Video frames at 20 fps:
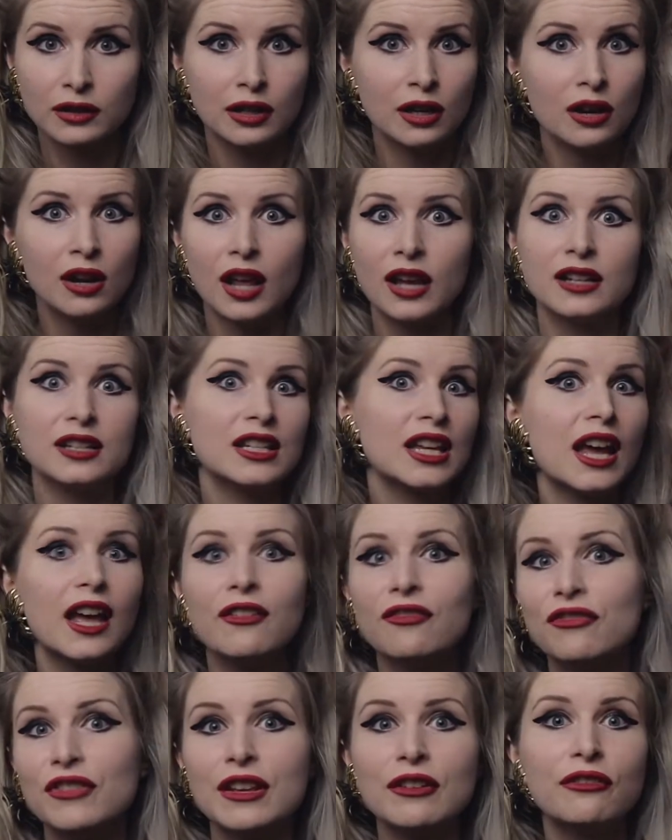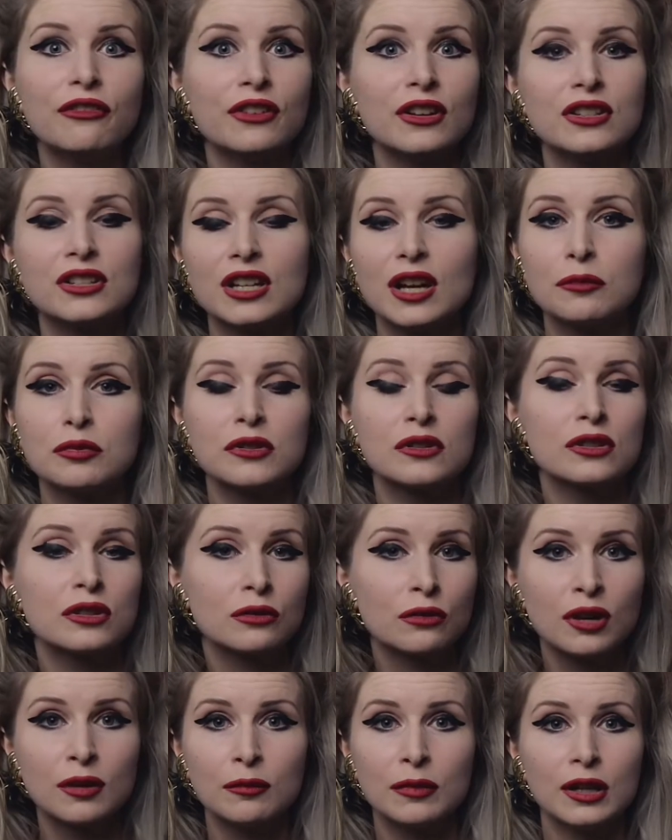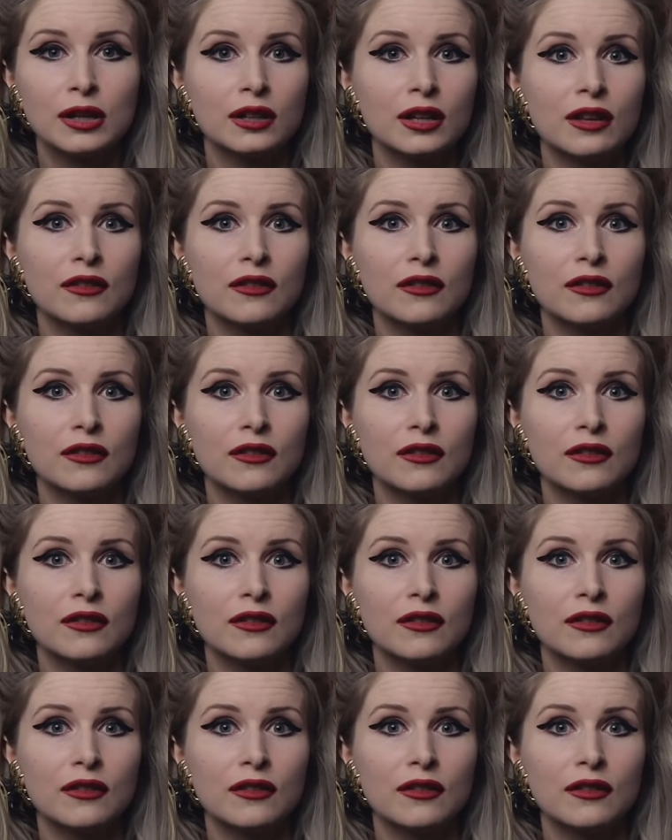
there are like 10 different types of soy milk,